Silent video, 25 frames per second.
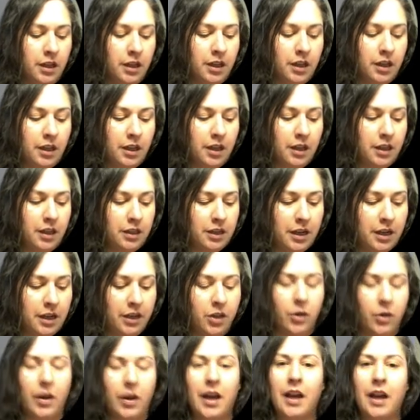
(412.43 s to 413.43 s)
And then I go
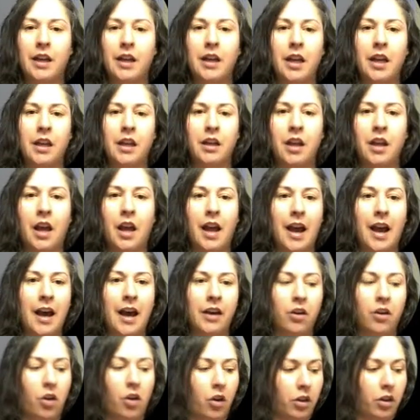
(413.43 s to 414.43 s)
ahead and add
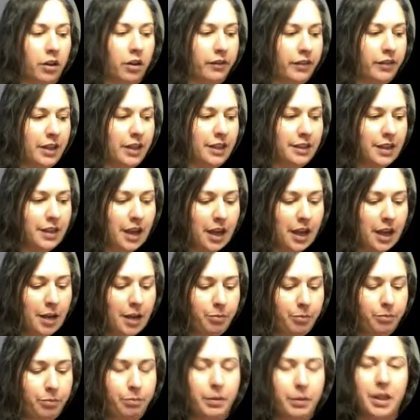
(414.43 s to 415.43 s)
all of these up.
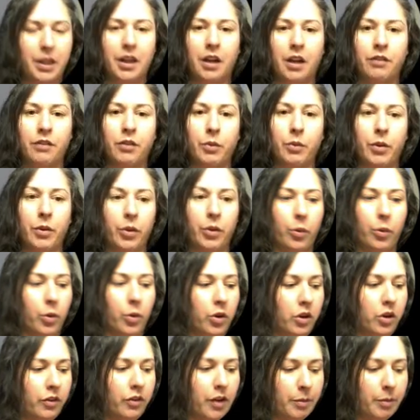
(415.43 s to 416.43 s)
Be careful with order
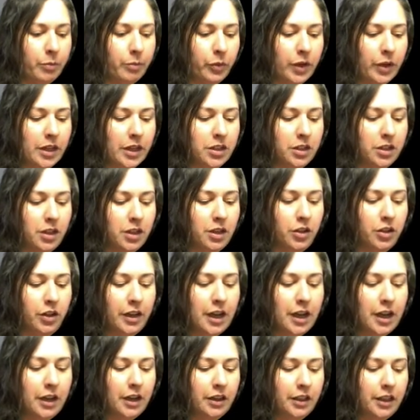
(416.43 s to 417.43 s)
of operation in your
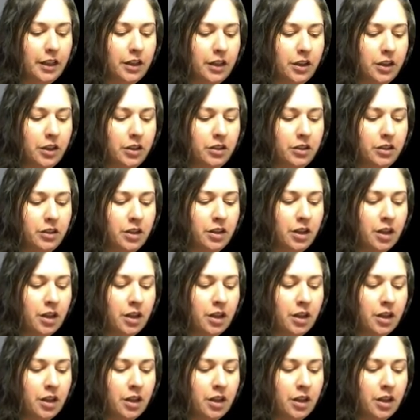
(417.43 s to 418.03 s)
calculators.